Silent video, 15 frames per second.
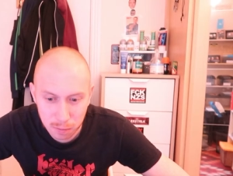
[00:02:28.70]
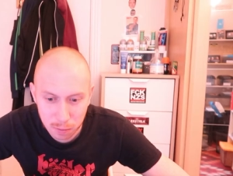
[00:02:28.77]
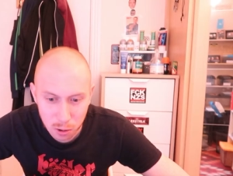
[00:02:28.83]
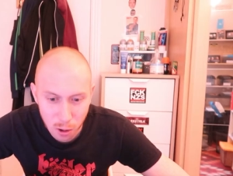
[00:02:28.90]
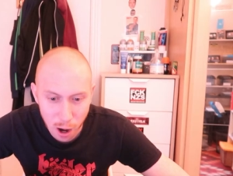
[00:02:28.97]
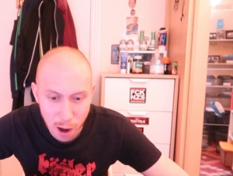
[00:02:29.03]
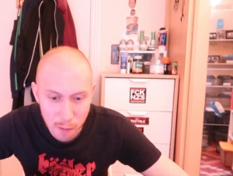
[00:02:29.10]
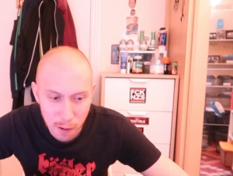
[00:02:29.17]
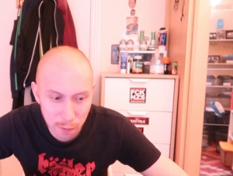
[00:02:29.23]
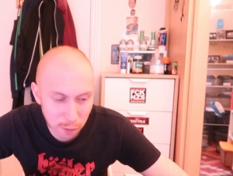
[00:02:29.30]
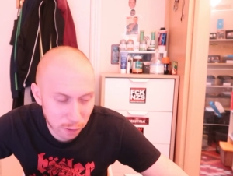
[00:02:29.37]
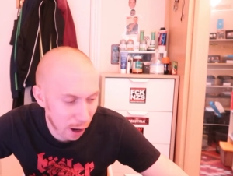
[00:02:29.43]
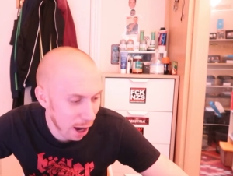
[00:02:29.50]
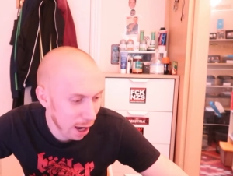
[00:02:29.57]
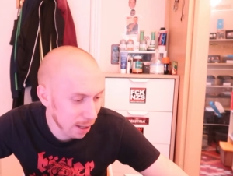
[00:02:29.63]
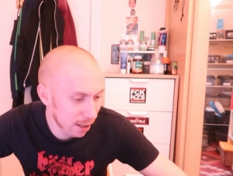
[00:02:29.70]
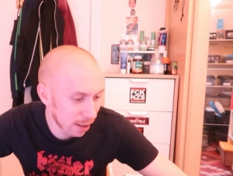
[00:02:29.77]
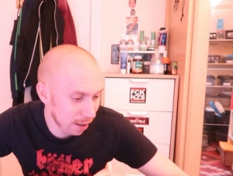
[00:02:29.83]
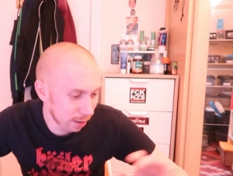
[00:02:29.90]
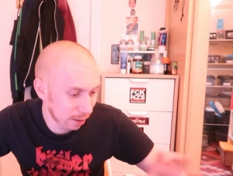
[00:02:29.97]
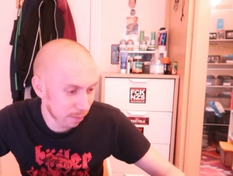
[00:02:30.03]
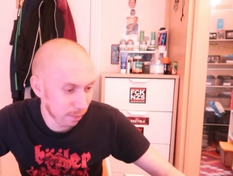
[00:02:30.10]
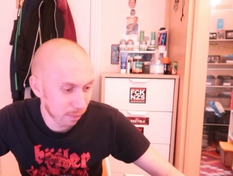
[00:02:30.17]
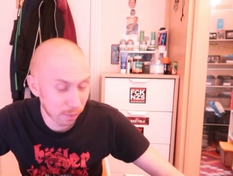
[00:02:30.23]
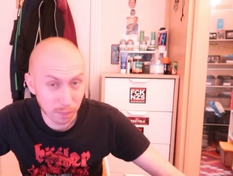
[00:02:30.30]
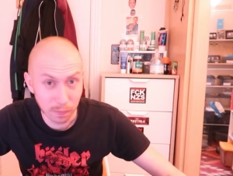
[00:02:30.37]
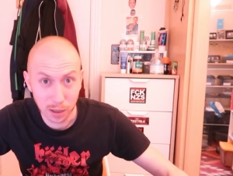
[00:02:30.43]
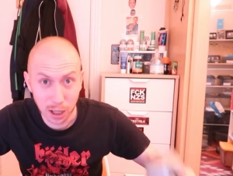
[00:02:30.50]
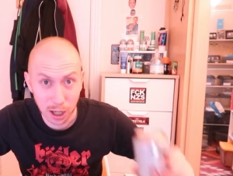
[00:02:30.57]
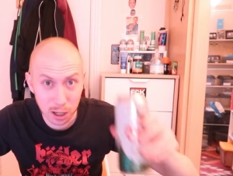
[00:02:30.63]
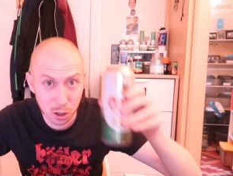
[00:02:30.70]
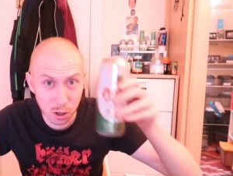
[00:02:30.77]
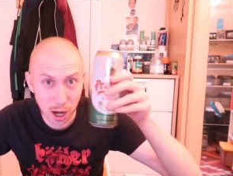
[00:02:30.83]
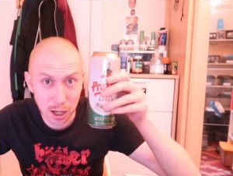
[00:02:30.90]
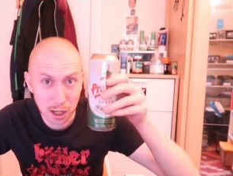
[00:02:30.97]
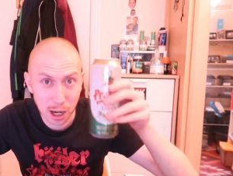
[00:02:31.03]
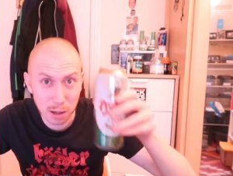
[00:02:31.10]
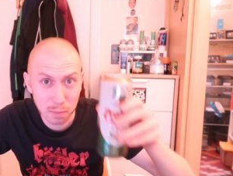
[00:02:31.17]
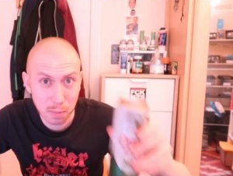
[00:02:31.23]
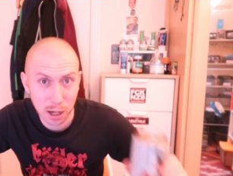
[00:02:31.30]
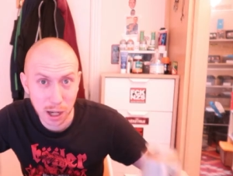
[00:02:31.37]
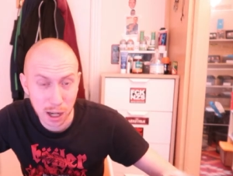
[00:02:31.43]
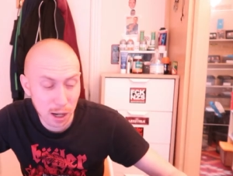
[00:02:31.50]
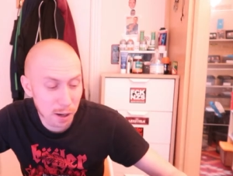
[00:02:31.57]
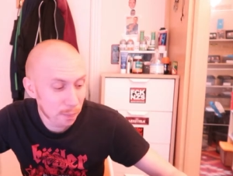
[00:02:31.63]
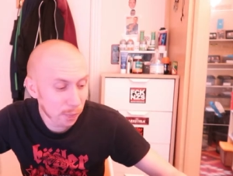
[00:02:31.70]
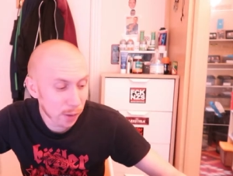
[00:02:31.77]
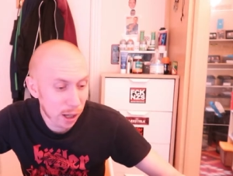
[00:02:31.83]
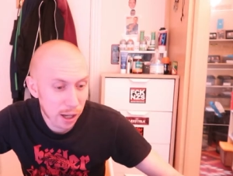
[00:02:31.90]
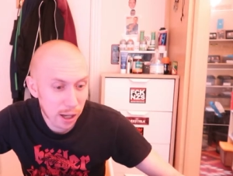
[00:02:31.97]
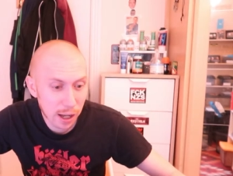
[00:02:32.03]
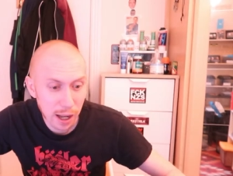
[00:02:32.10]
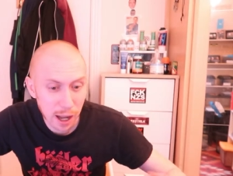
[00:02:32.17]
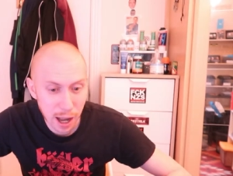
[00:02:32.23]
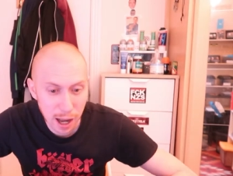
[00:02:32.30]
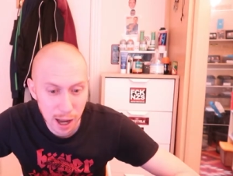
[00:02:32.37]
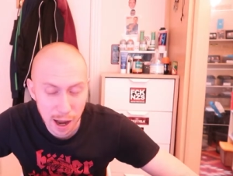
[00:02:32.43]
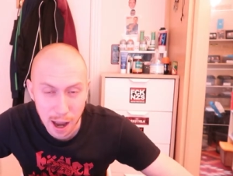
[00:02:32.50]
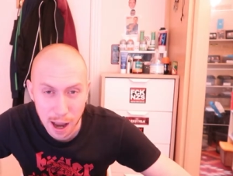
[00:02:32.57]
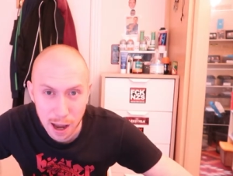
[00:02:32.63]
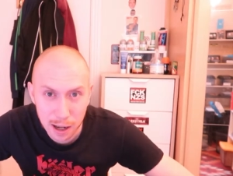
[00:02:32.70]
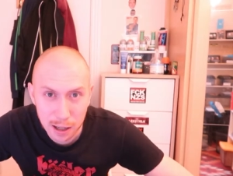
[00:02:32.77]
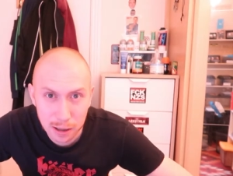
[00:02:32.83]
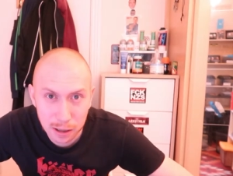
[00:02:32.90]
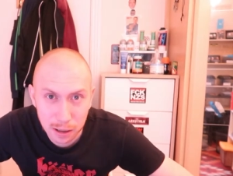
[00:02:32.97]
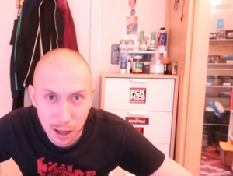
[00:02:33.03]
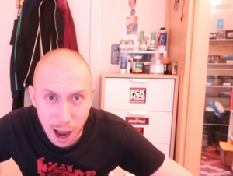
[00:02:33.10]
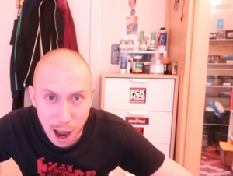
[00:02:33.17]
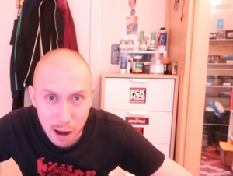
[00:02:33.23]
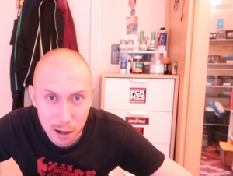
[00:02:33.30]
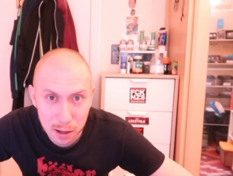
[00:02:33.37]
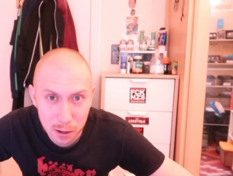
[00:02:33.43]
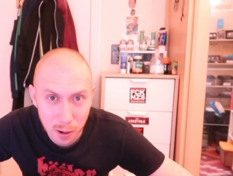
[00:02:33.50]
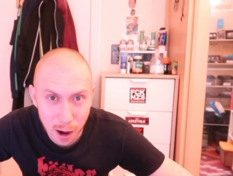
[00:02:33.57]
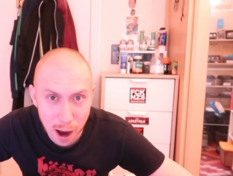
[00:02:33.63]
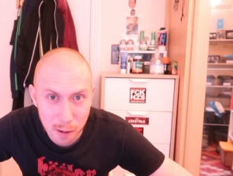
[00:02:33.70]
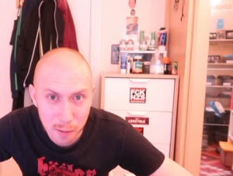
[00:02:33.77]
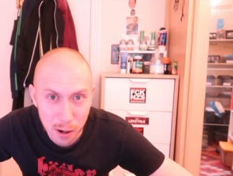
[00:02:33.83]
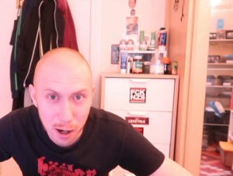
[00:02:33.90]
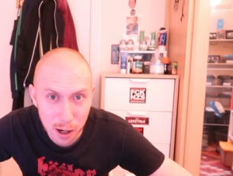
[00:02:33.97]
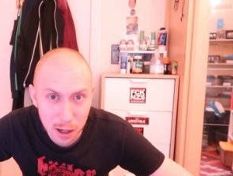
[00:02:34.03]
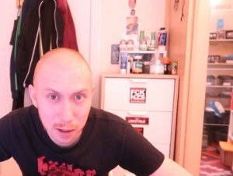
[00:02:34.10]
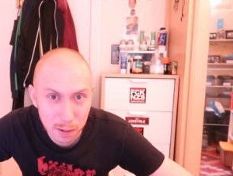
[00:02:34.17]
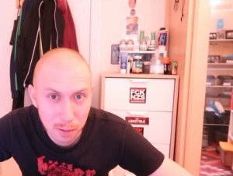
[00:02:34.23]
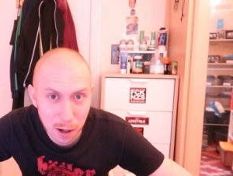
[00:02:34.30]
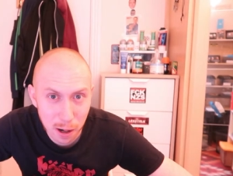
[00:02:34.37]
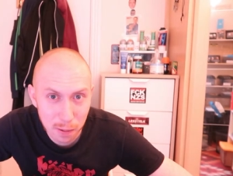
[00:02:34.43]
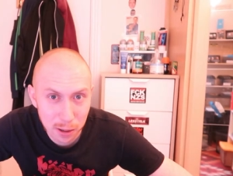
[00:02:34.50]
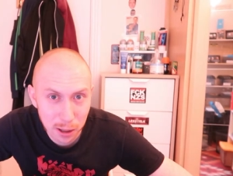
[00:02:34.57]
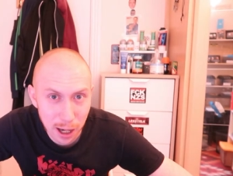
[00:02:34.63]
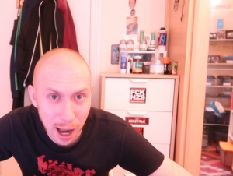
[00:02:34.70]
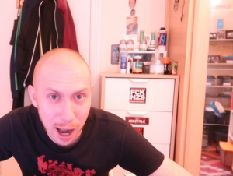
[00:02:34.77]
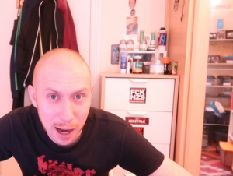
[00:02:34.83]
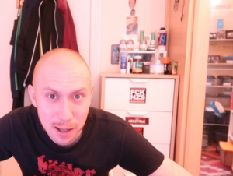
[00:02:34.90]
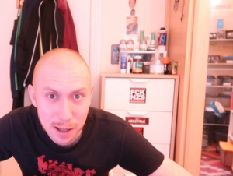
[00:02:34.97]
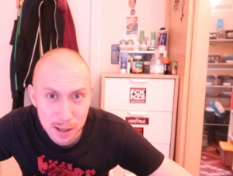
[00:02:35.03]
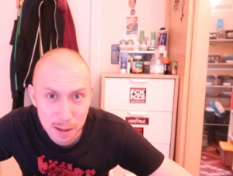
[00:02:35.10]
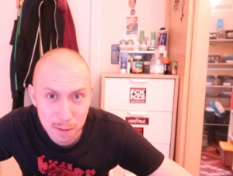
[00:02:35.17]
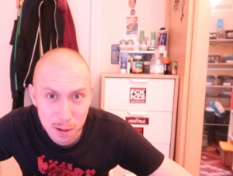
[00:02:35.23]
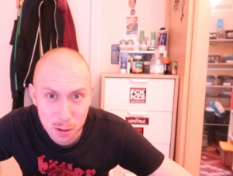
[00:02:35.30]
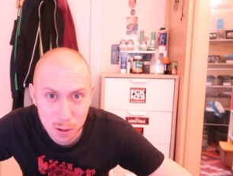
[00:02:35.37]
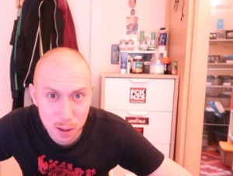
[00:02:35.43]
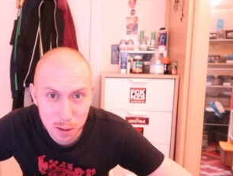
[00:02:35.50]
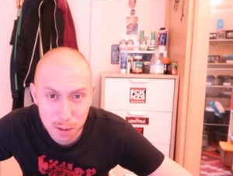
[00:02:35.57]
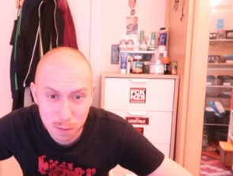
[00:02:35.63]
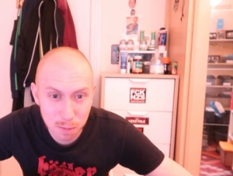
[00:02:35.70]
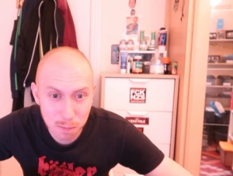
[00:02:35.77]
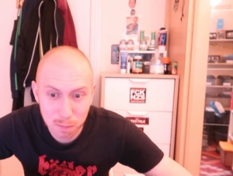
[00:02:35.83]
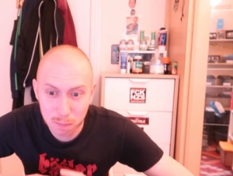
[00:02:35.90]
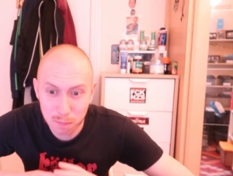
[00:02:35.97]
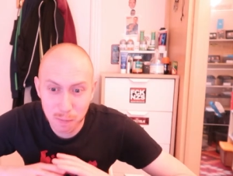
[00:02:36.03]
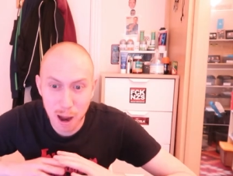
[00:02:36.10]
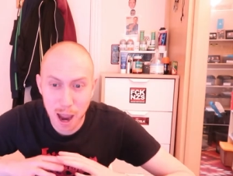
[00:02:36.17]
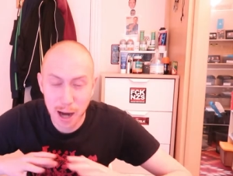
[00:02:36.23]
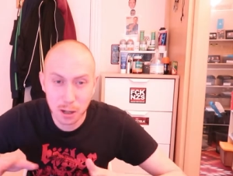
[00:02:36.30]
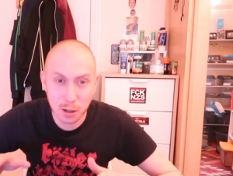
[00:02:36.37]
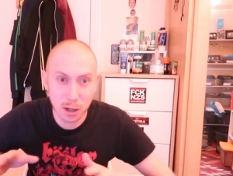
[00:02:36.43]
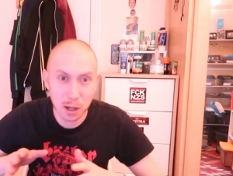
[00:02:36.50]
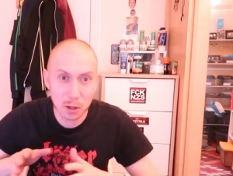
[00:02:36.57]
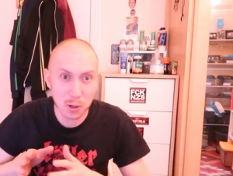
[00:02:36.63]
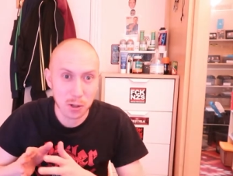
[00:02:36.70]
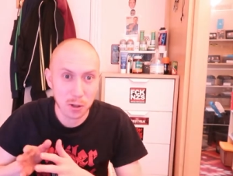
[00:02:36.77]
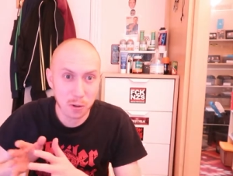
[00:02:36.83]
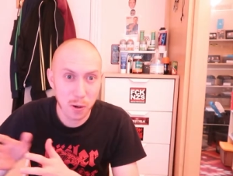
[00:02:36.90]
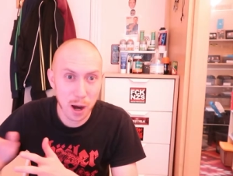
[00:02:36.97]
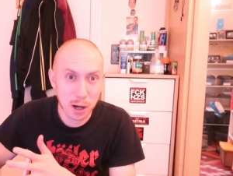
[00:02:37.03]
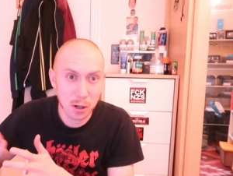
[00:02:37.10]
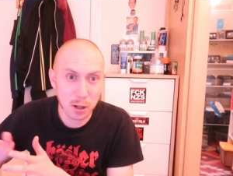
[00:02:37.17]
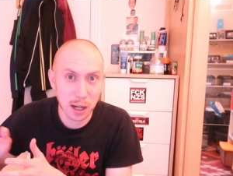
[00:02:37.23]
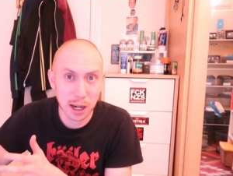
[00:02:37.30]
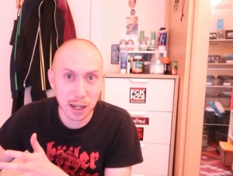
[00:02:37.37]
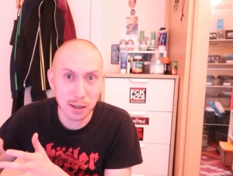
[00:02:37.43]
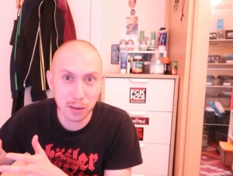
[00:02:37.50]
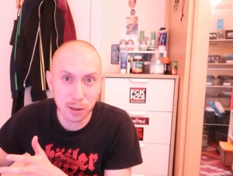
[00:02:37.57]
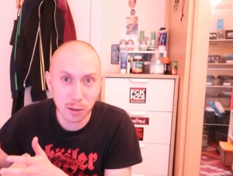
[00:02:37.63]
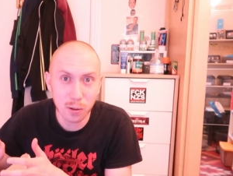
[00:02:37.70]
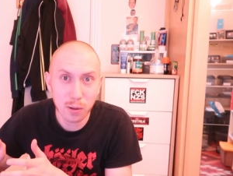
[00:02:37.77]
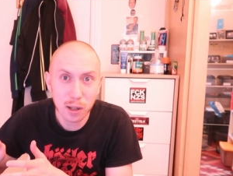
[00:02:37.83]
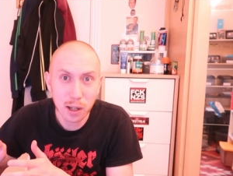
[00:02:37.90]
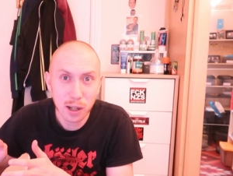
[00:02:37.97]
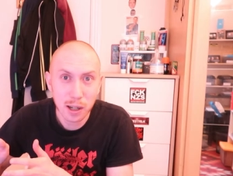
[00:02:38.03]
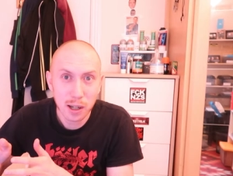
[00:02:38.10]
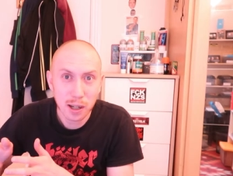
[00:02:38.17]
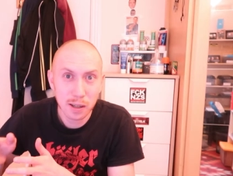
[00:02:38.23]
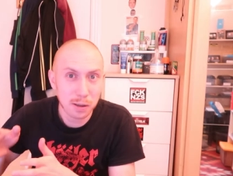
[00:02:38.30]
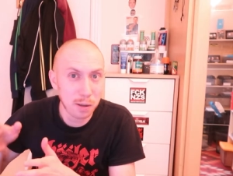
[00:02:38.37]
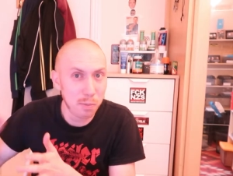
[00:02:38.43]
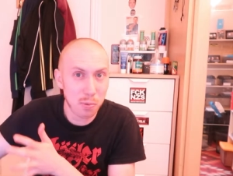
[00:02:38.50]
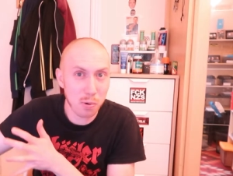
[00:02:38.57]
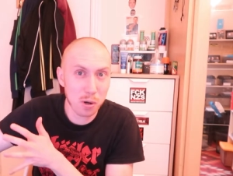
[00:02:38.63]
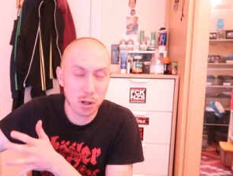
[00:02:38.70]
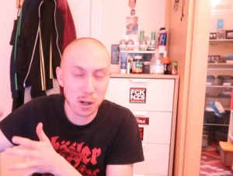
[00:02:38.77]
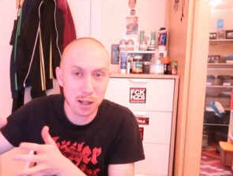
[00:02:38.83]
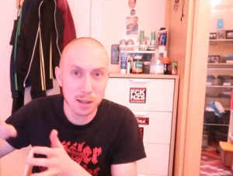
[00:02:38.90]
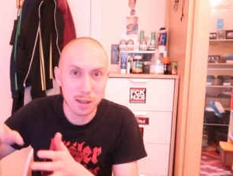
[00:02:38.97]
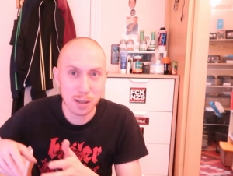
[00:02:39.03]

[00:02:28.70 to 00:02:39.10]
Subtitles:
driving fast, drinking beer, and our driver, one of the guys, we just actually just crashed into the bushes.